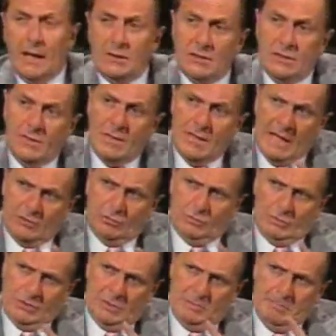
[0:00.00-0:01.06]
and in that
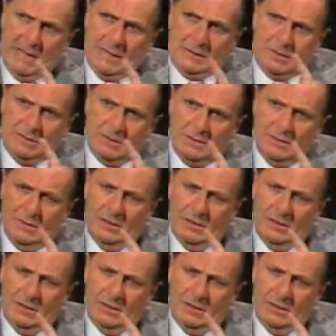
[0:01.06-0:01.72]
respect,